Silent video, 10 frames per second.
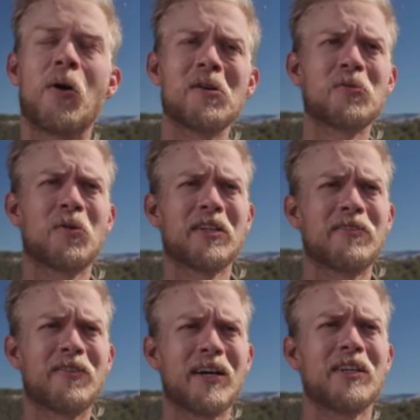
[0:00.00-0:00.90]
always wanted to
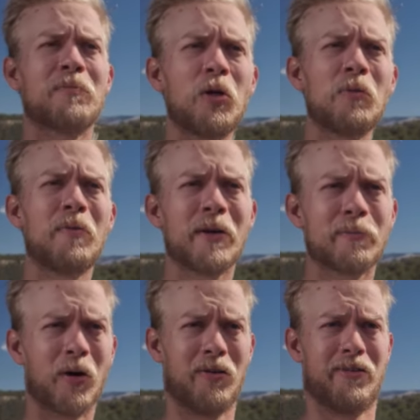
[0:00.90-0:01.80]
find a pooping
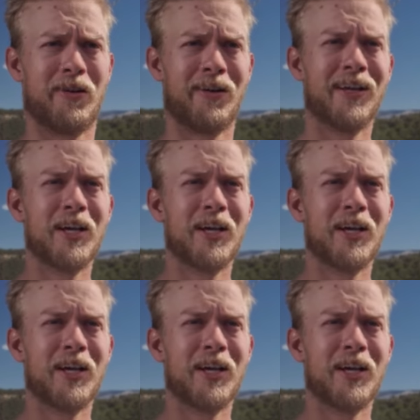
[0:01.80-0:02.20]
partner,